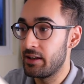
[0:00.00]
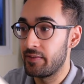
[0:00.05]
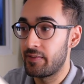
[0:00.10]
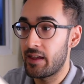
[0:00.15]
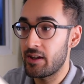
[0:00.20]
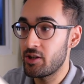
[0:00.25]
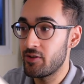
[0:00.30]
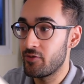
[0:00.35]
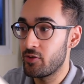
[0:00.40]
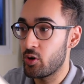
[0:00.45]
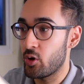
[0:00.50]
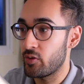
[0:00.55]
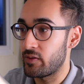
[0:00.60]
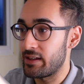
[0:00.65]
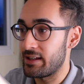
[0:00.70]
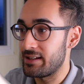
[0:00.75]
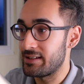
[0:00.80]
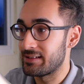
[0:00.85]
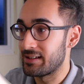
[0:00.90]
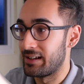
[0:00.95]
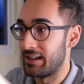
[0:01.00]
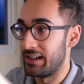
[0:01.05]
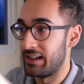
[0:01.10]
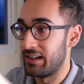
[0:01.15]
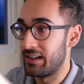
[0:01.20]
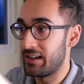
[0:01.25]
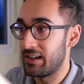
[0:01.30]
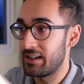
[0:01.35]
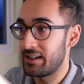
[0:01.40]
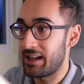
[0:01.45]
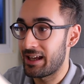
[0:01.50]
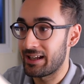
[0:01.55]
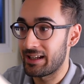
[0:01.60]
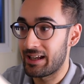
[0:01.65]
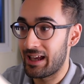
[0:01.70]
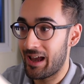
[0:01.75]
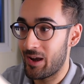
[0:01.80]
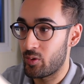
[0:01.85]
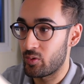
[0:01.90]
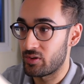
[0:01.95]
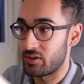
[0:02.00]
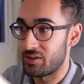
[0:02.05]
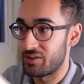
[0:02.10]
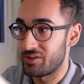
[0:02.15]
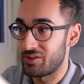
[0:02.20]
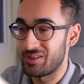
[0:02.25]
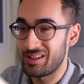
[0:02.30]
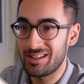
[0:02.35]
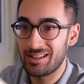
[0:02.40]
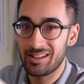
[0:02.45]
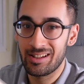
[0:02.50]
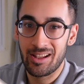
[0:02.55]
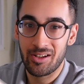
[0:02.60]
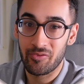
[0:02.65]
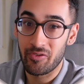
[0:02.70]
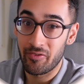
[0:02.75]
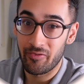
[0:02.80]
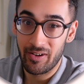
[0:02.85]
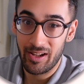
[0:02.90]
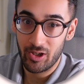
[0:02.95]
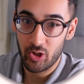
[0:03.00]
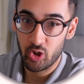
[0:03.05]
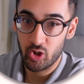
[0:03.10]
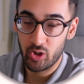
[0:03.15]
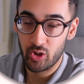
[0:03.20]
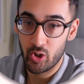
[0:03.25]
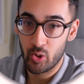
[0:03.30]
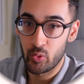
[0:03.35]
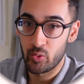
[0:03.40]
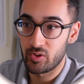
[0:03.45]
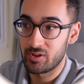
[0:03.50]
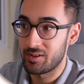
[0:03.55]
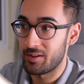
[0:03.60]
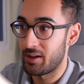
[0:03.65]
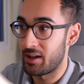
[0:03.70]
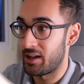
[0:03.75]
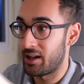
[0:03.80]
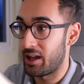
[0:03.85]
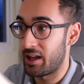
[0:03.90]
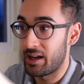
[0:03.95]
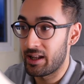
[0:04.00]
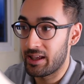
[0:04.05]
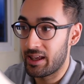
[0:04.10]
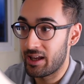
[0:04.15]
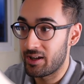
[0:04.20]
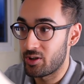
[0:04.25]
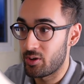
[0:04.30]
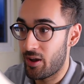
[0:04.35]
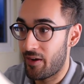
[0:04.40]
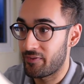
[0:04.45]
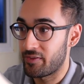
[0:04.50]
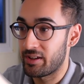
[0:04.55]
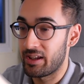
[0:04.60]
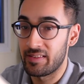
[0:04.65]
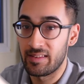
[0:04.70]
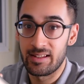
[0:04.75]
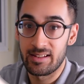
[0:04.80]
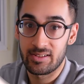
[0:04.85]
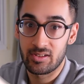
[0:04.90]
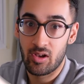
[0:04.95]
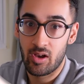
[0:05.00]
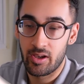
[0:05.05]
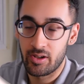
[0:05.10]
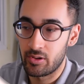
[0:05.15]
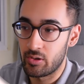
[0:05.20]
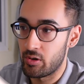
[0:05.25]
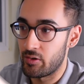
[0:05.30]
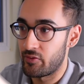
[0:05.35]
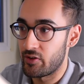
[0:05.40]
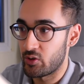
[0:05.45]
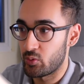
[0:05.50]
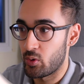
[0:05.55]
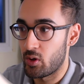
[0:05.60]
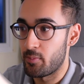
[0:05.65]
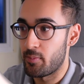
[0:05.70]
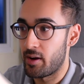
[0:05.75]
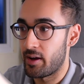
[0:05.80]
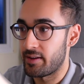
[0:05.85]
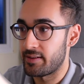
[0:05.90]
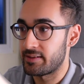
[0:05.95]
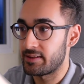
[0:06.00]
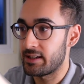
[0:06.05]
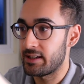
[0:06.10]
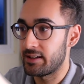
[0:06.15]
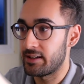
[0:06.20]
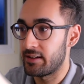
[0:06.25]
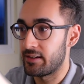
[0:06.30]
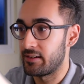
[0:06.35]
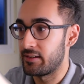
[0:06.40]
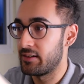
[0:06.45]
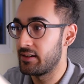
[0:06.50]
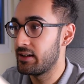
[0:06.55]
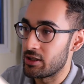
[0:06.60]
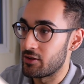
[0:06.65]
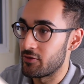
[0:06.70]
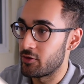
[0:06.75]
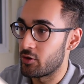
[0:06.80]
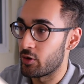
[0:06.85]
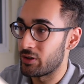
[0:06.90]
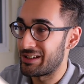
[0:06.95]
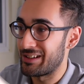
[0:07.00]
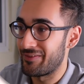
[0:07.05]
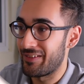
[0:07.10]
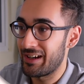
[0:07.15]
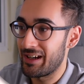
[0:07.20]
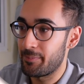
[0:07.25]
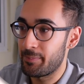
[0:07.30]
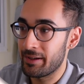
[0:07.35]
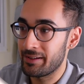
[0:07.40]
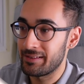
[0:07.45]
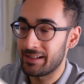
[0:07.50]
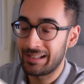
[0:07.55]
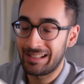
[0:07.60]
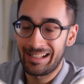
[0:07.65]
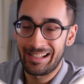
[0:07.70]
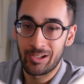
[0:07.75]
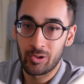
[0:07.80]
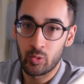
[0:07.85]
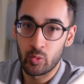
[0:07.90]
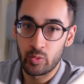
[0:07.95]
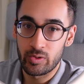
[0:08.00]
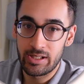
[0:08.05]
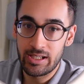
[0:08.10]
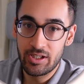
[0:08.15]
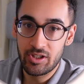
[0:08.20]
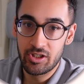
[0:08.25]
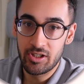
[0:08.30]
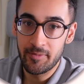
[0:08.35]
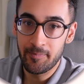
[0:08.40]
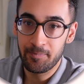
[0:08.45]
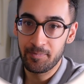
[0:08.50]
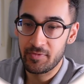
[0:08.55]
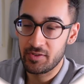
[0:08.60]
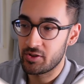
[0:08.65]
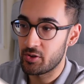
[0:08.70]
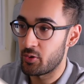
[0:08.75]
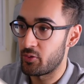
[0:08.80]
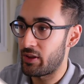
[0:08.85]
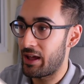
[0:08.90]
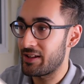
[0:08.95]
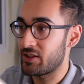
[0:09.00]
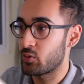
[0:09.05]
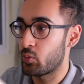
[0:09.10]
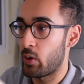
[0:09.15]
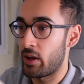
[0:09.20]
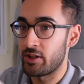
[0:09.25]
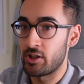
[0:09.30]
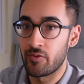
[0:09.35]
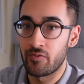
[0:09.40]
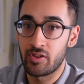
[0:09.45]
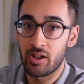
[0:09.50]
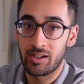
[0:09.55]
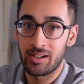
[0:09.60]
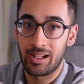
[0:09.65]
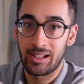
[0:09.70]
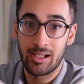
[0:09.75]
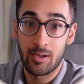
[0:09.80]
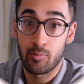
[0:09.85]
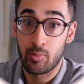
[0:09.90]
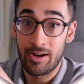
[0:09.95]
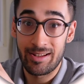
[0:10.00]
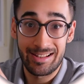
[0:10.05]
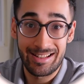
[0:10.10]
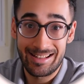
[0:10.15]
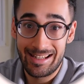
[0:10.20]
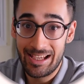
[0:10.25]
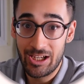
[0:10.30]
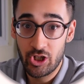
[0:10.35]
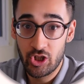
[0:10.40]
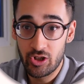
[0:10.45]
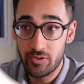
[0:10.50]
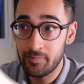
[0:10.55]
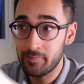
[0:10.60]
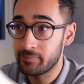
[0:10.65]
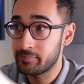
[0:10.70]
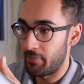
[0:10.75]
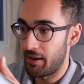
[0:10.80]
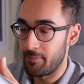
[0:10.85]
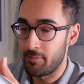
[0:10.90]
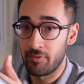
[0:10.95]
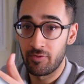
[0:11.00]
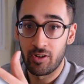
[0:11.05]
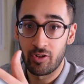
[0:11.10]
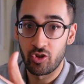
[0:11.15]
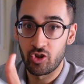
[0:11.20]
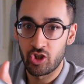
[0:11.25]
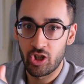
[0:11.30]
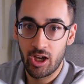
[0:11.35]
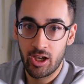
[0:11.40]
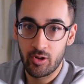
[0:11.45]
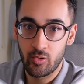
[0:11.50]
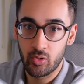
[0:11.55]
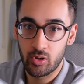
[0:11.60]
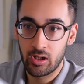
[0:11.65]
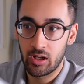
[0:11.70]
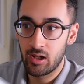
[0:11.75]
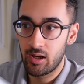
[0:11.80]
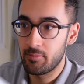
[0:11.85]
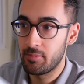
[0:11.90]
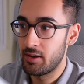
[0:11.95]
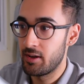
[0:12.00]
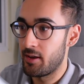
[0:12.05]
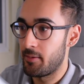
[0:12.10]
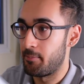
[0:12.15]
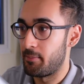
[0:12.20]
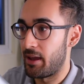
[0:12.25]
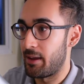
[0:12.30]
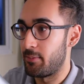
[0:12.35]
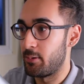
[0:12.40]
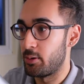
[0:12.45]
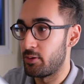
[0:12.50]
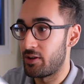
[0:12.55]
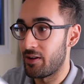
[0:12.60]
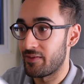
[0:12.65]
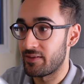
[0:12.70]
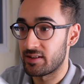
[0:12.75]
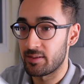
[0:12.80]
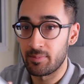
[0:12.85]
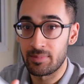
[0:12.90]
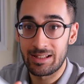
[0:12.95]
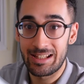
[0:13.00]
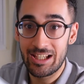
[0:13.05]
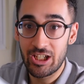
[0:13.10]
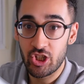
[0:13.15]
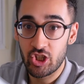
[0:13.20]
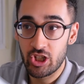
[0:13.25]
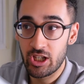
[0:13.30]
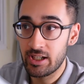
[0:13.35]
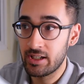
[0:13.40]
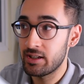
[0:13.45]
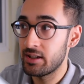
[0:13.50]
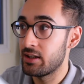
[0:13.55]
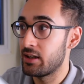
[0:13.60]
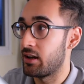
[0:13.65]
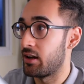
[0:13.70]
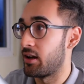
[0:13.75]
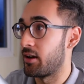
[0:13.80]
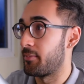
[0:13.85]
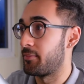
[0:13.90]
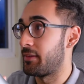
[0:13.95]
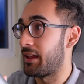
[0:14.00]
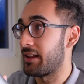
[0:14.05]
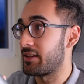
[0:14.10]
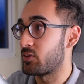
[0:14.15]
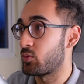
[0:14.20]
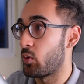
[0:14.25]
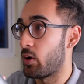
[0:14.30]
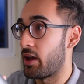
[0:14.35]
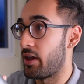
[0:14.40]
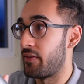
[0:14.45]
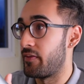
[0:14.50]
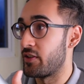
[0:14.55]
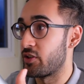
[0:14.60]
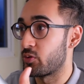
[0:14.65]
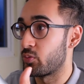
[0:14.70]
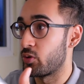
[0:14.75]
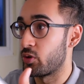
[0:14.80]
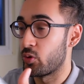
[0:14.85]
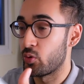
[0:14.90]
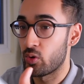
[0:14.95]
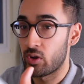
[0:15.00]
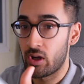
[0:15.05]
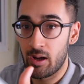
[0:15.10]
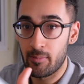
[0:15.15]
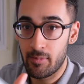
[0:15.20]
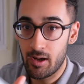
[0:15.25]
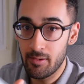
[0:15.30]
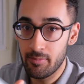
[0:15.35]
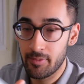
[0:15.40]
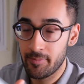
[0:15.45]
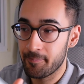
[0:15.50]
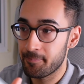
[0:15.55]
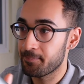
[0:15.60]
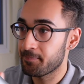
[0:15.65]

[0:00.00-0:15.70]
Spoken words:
Then you've got these learn encounters. So these are like reflection notes. And again, you have to get these signed off as well by a senior. You've got developing the clinical teacher. So that's when you've done like a presentation. Maybe you've done journal club. Maybe you've done some teaching. That's where this would all come up.